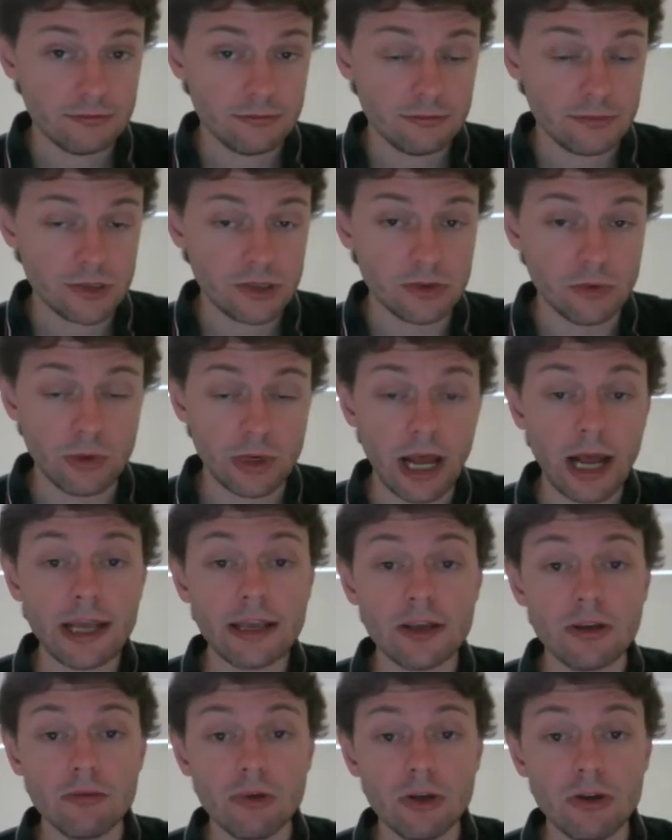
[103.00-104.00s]
So when I
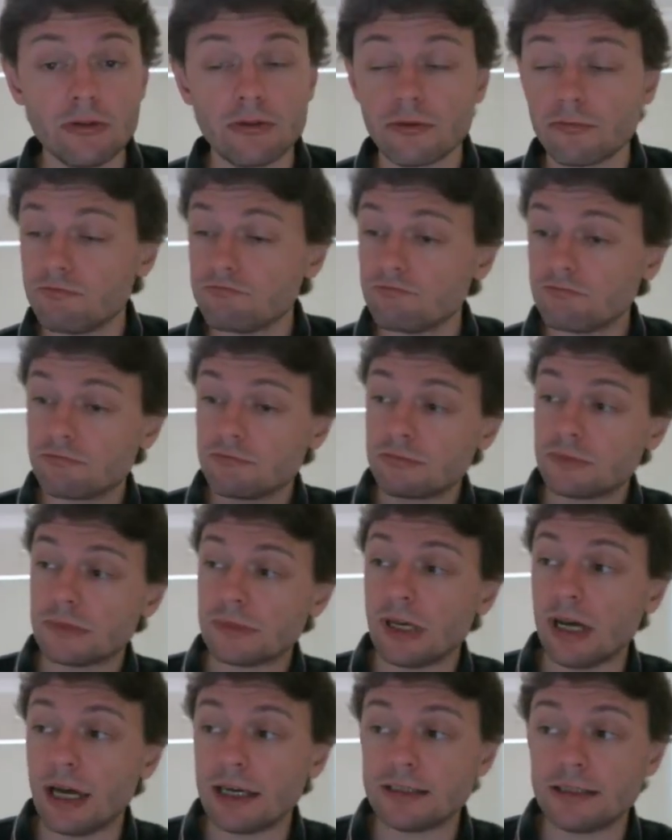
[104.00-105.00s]
commute,
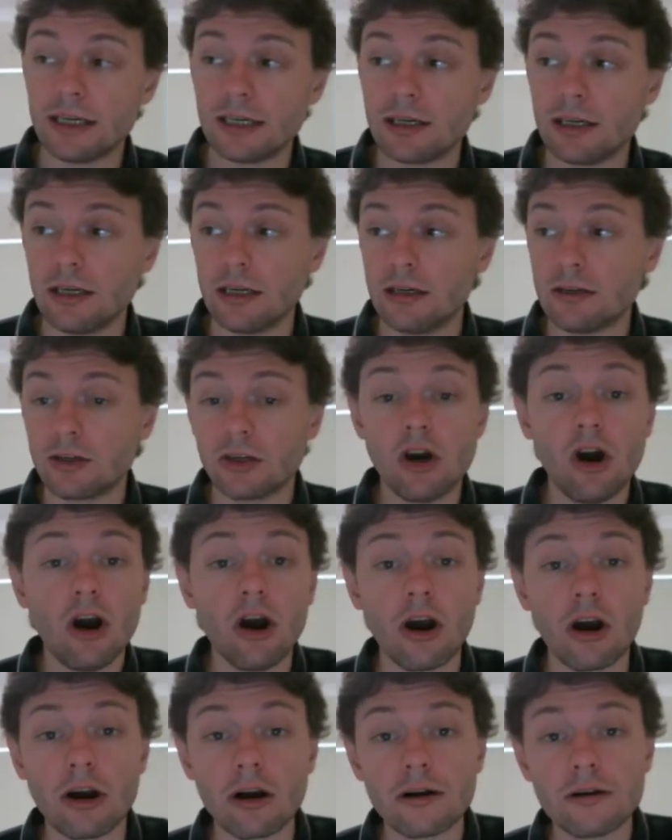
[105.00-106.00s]
I take a
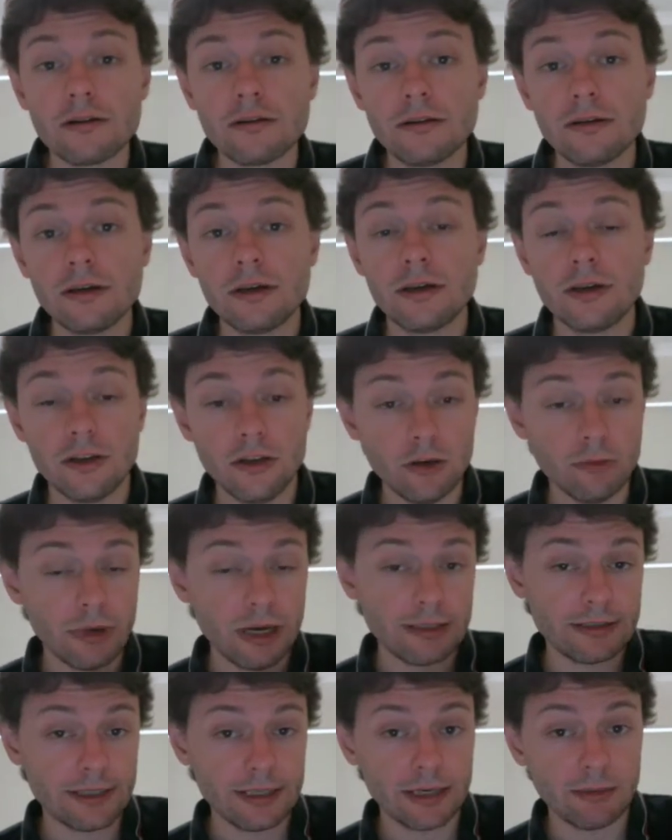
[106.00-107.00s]
car. You
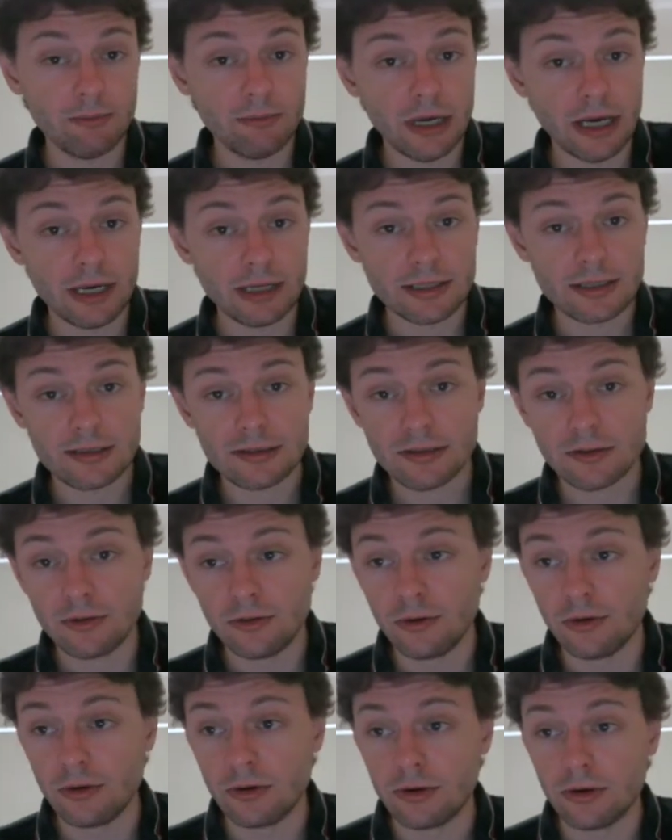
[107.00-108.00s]
might take a bus
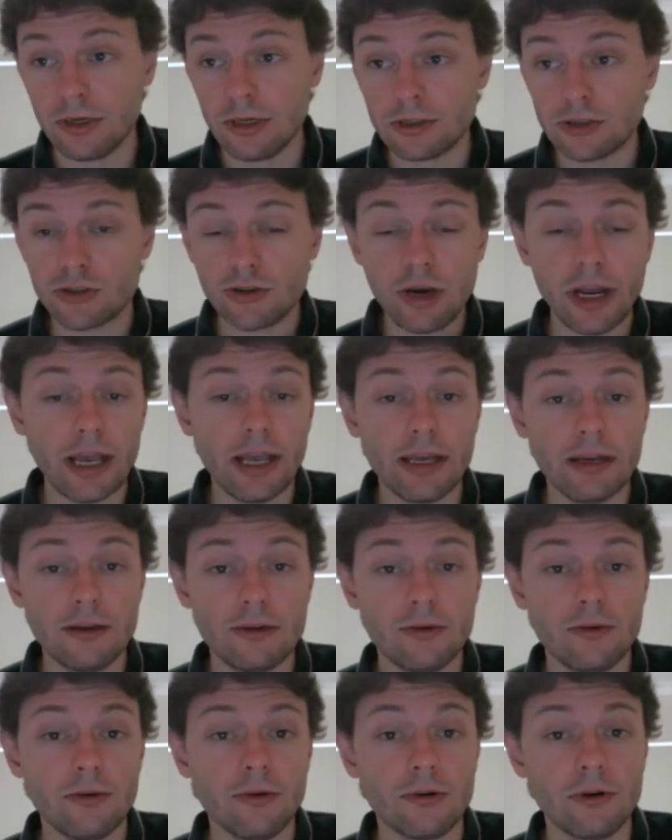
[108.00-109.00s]
or a train
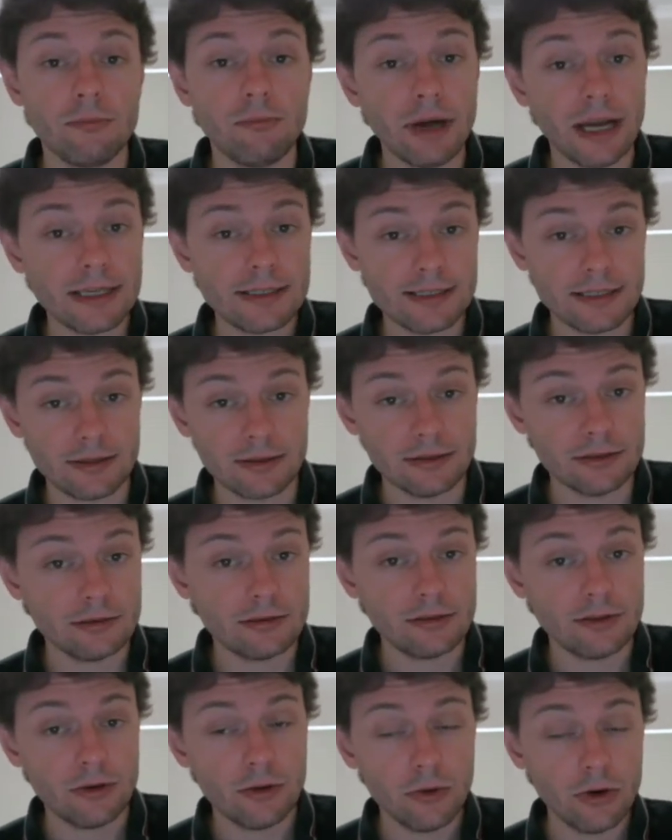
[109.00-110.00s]
or a bicycle,
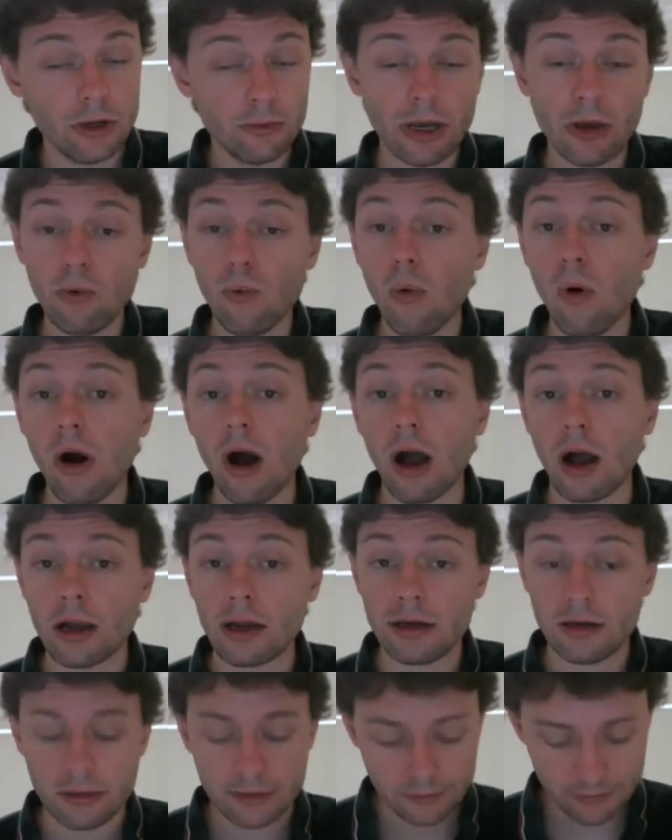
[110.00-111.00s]
or you might
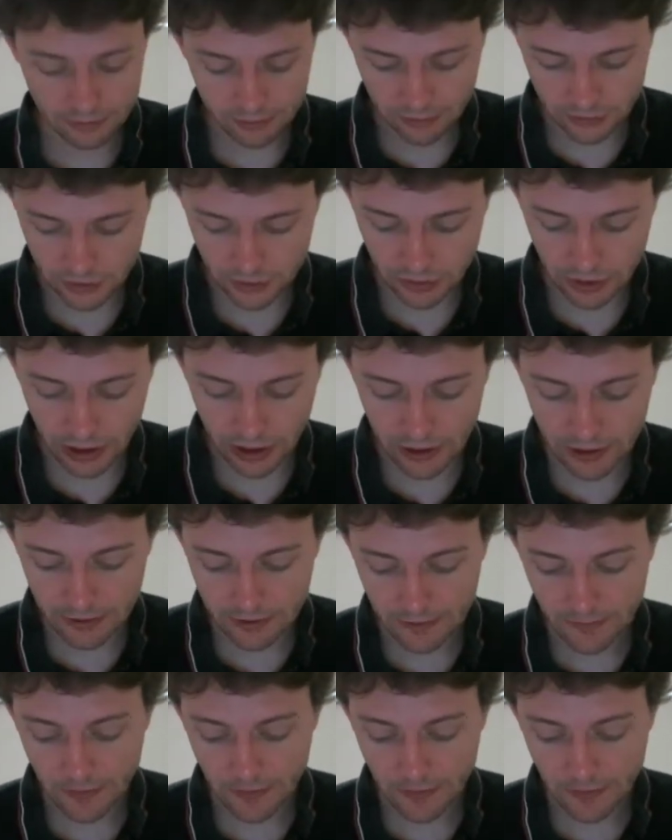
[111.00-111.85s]
walk. Okay?